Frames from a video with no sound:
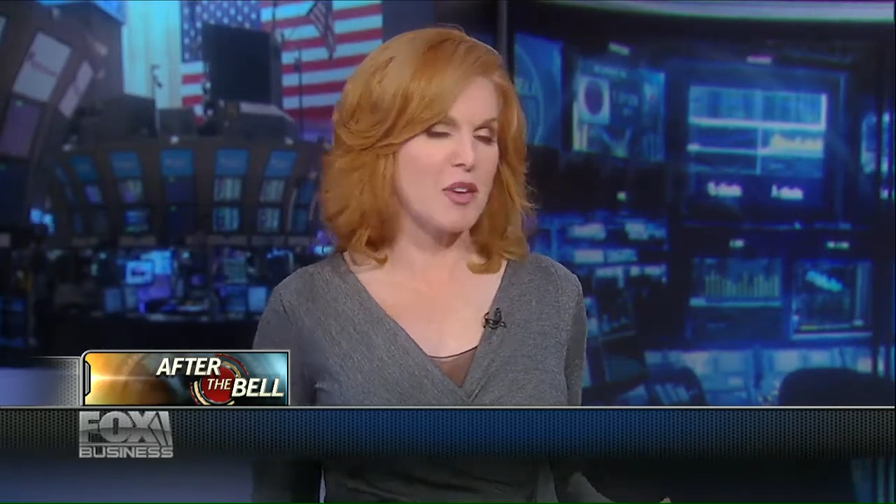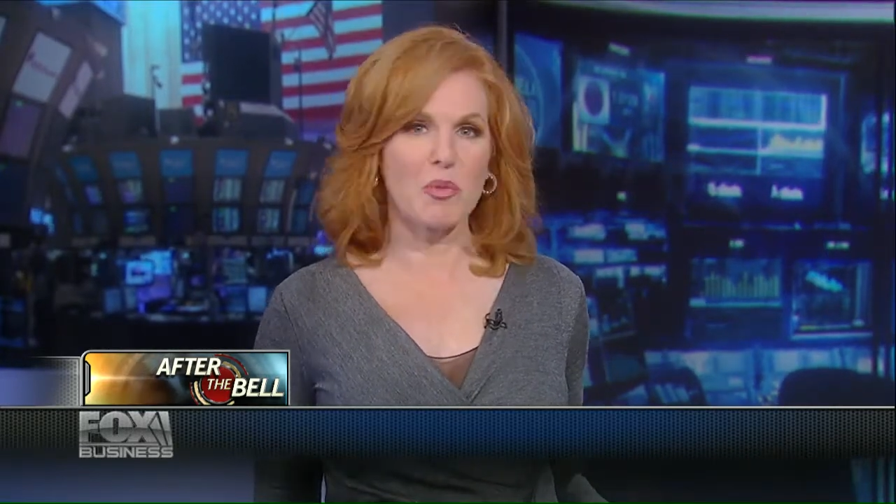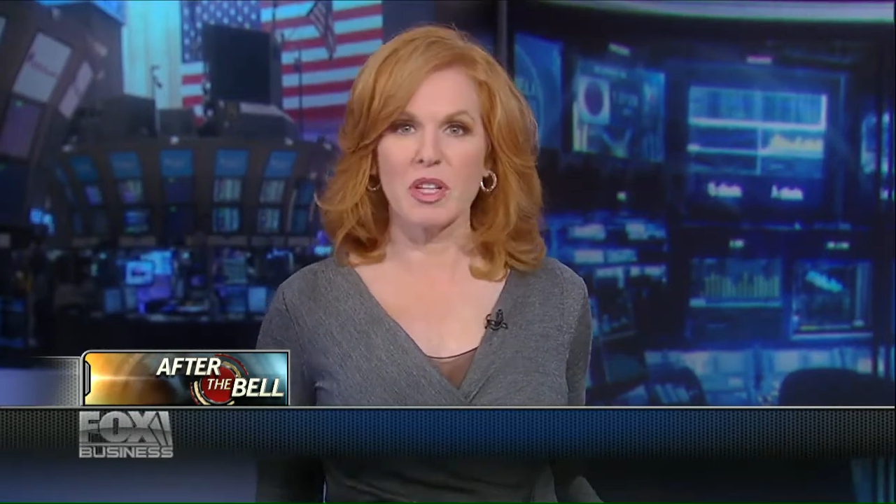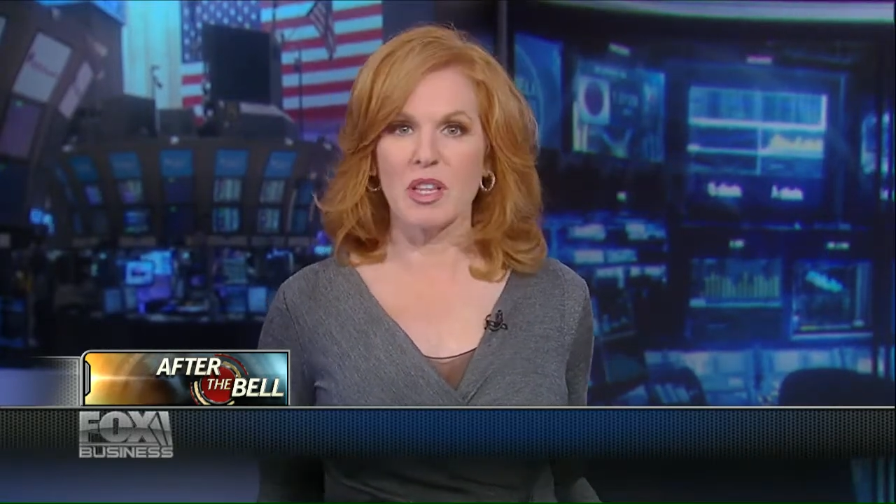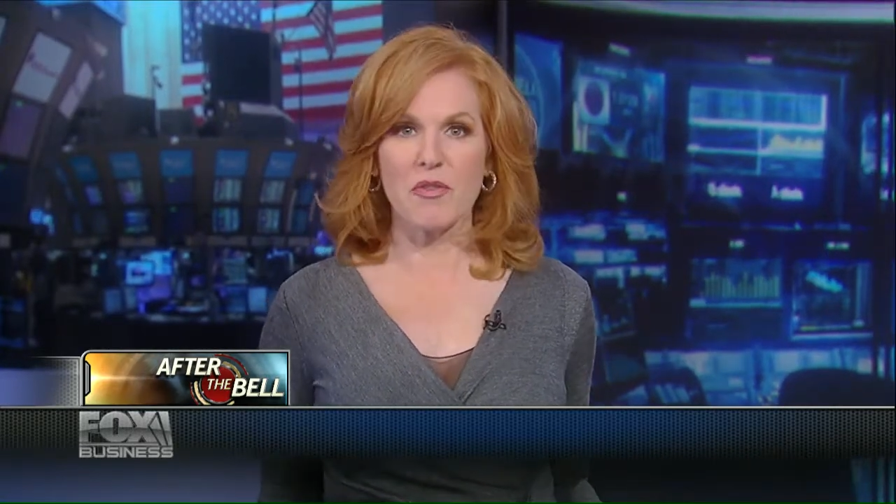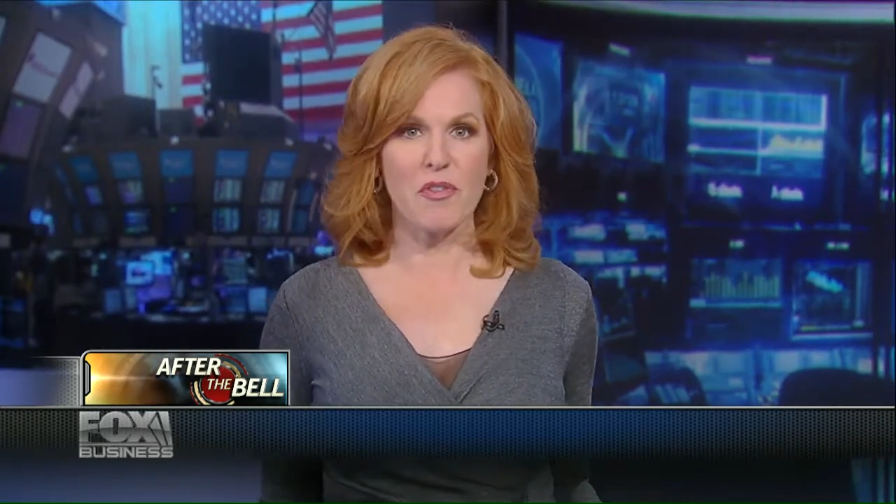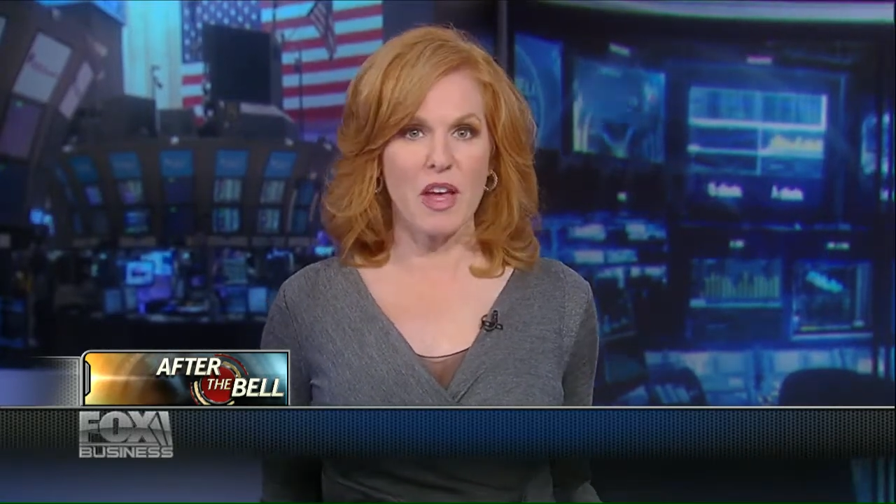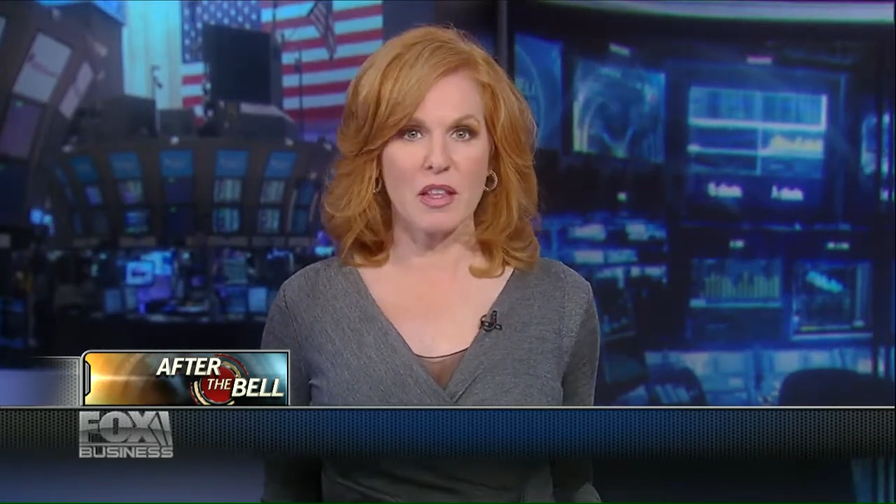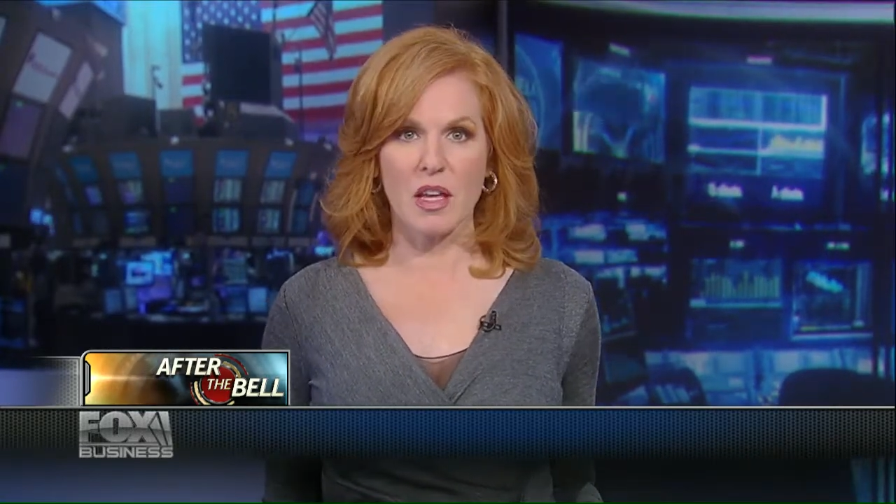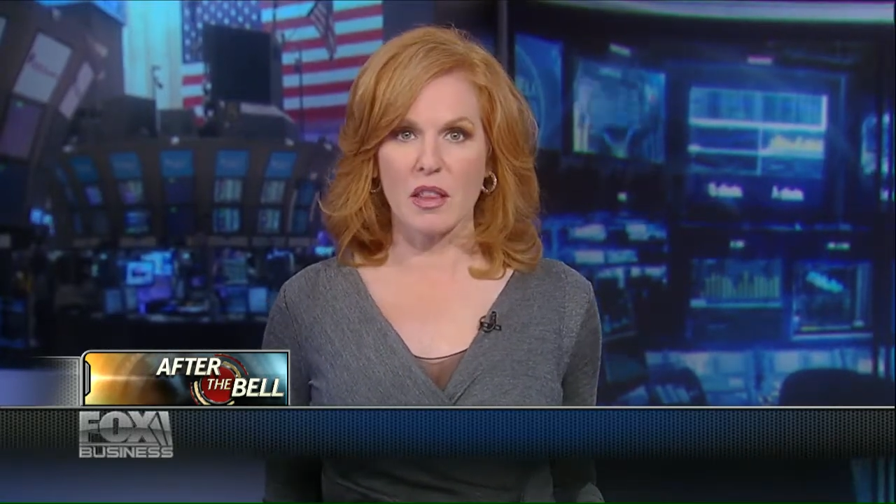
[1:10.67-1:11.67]
it really
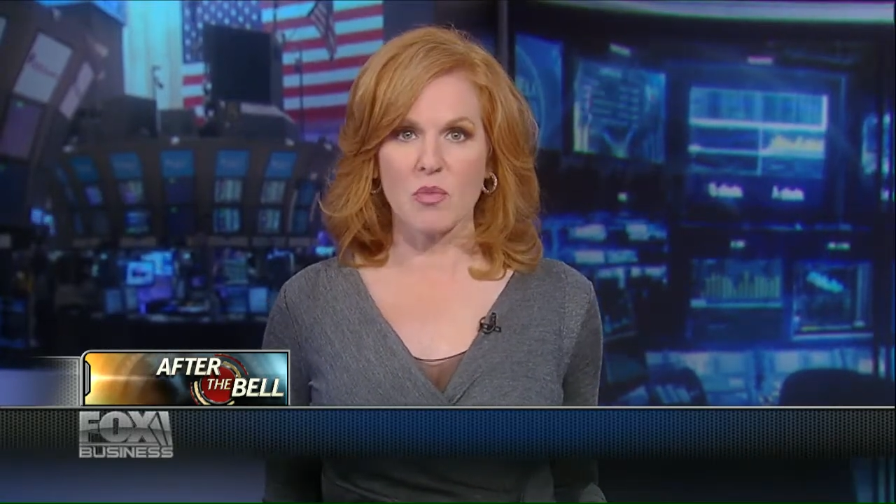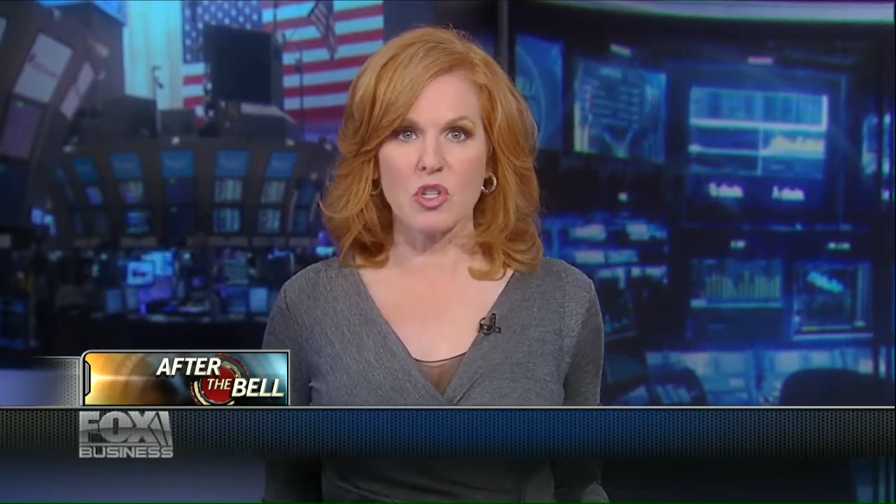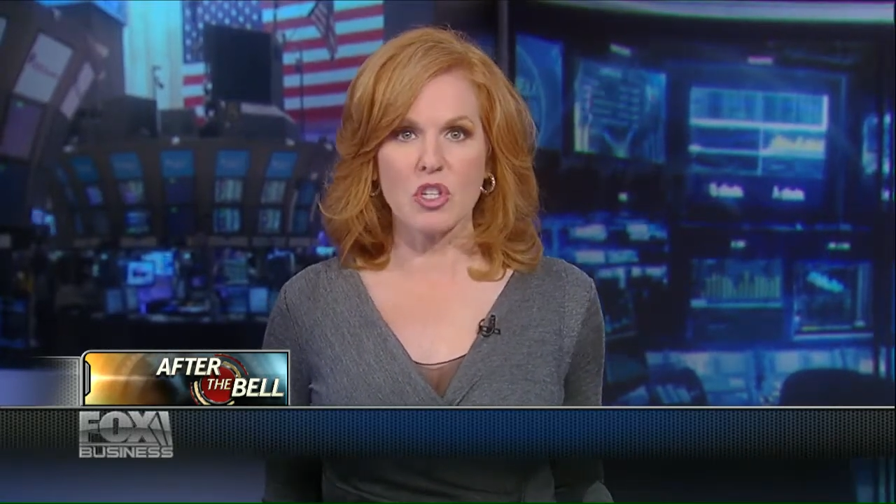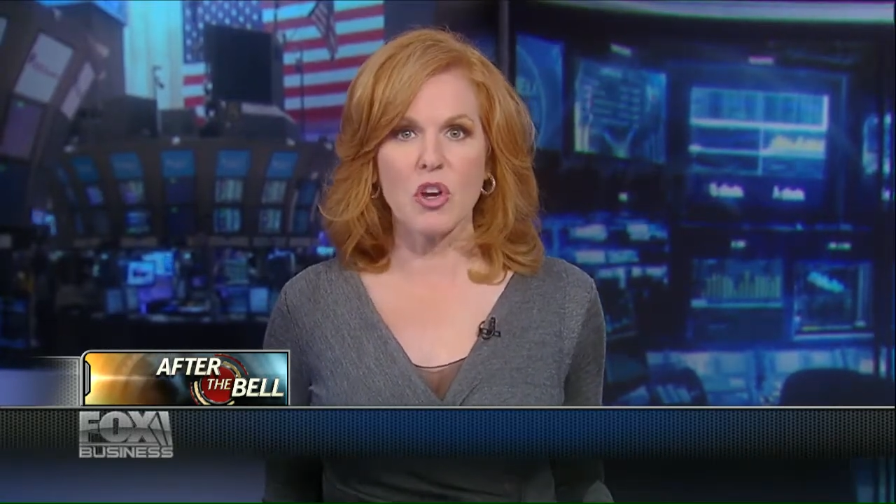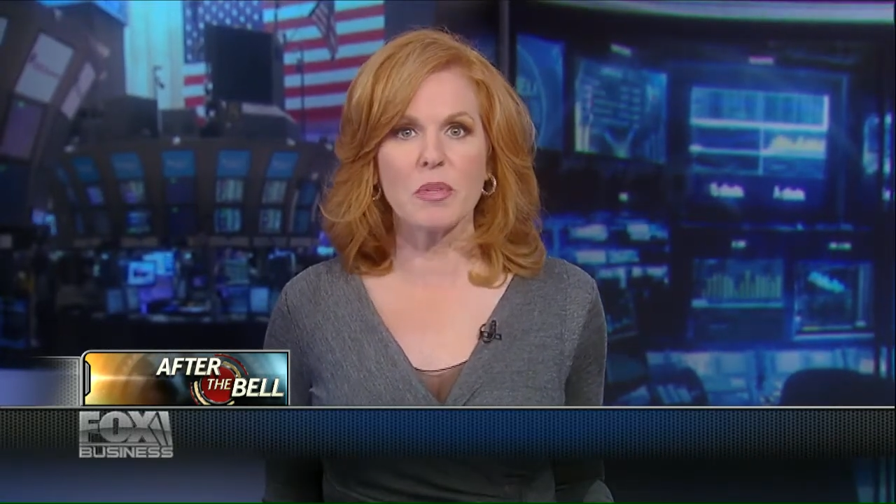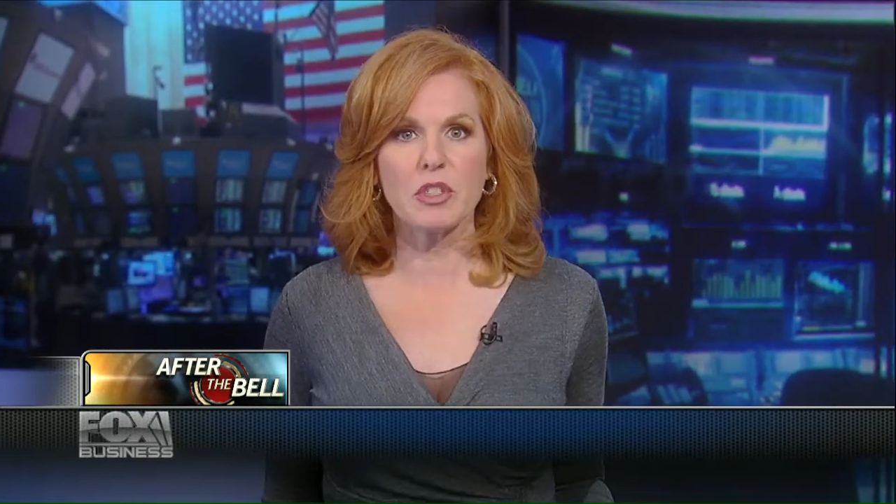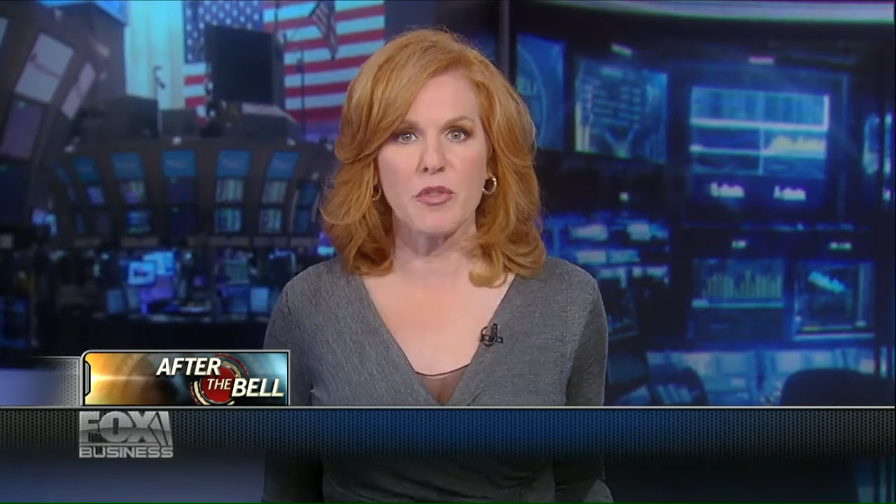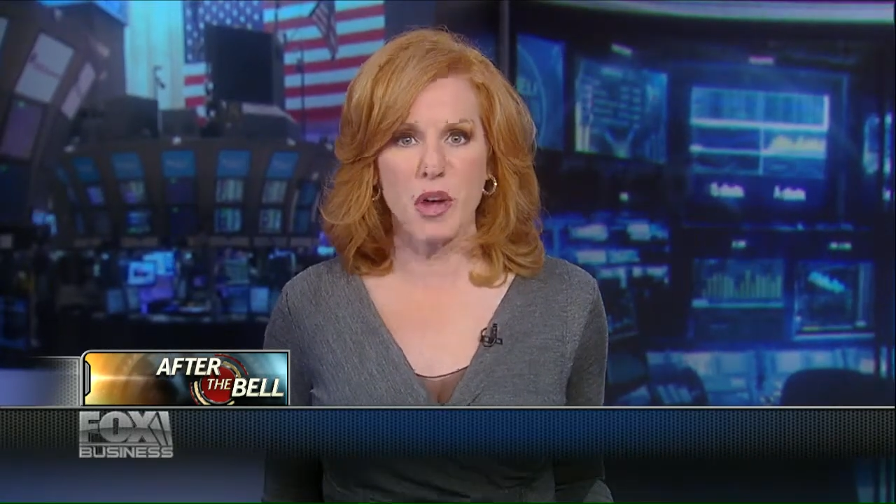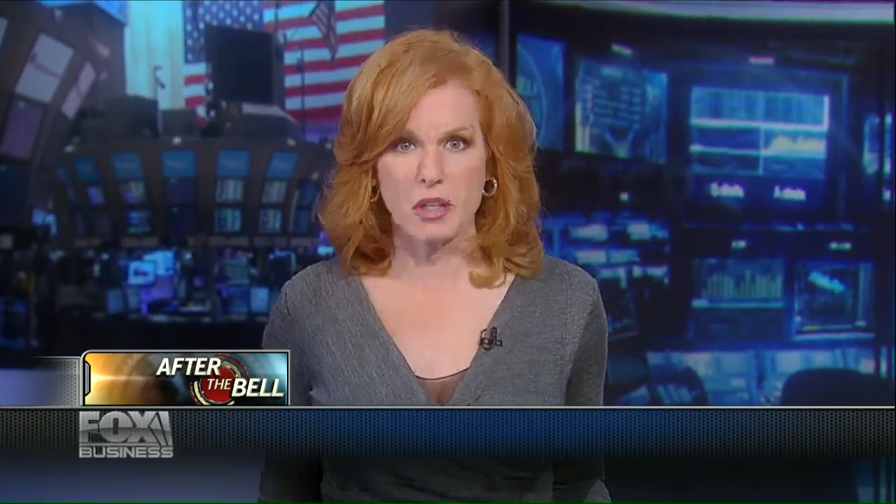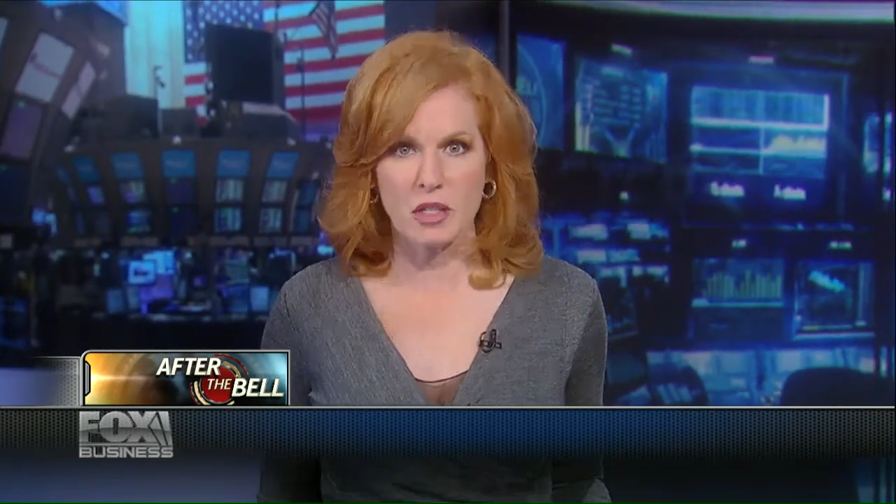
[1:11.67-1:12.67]
felt like there was so much
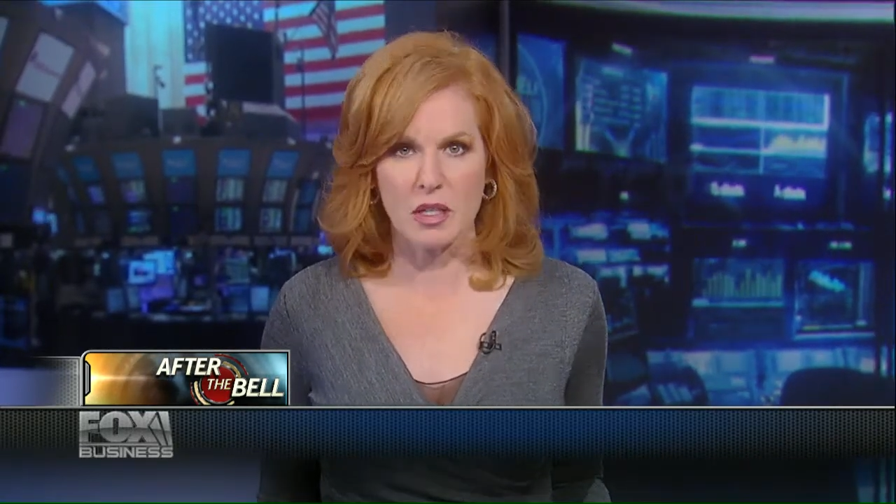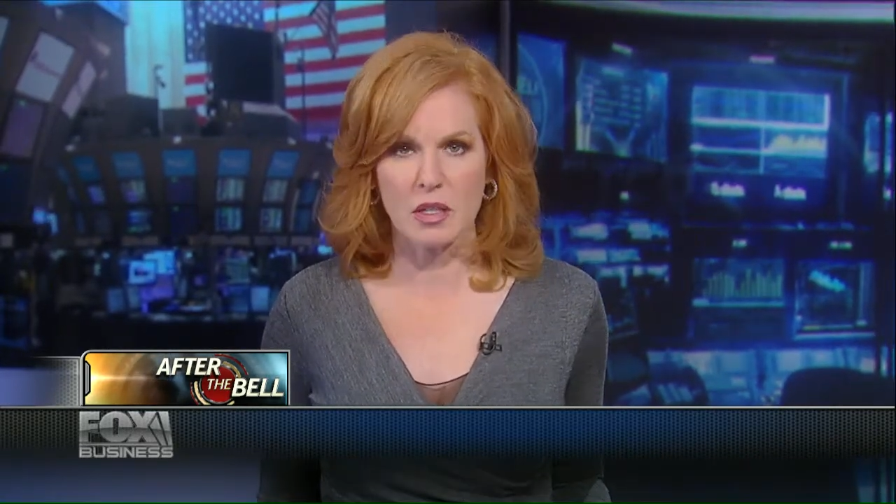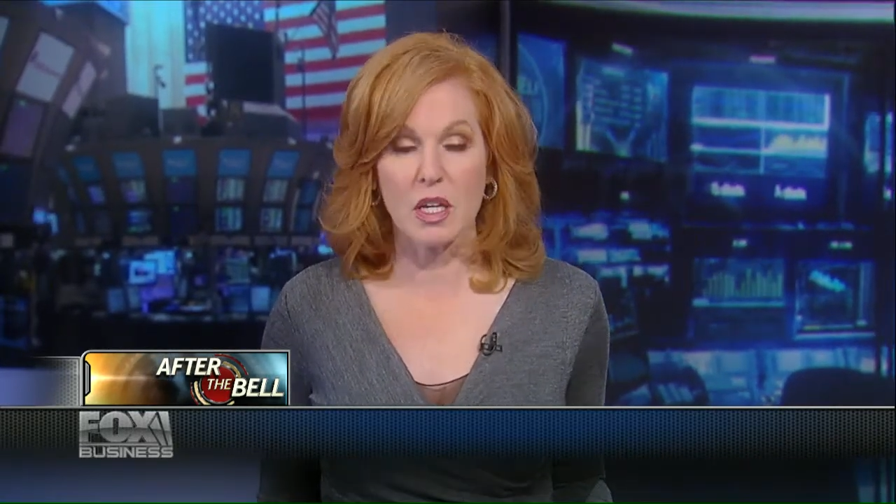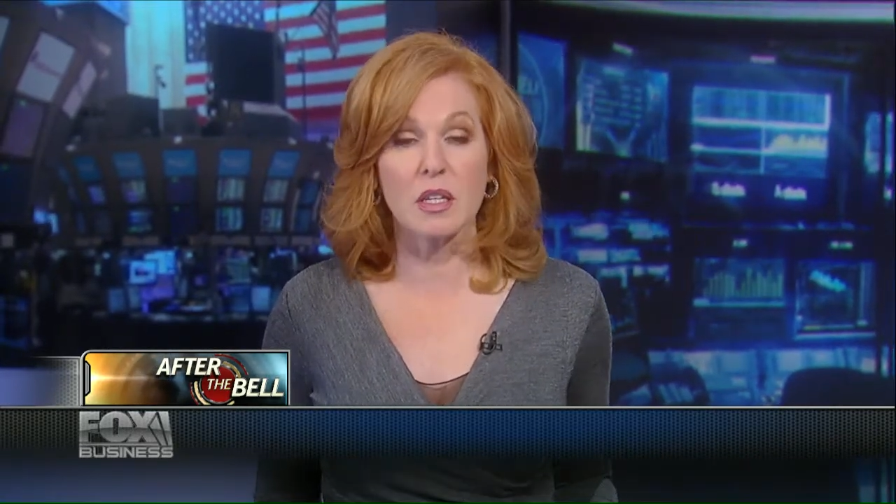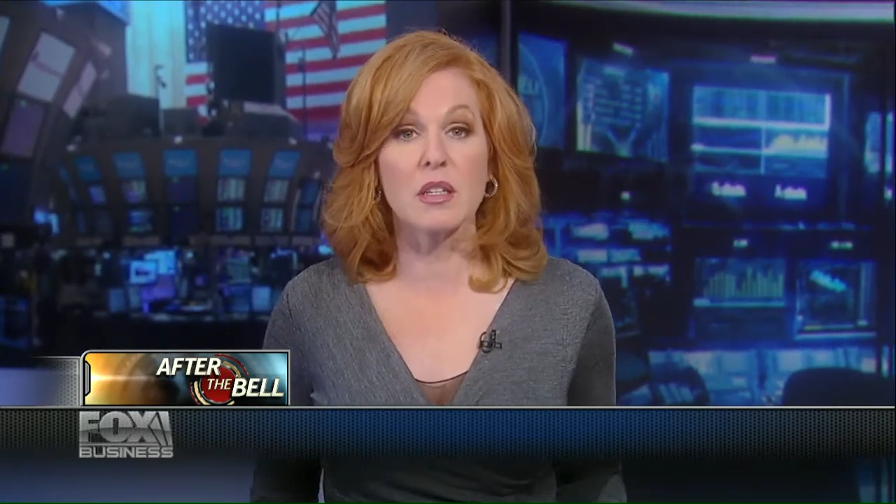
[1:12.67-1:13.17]
volatility.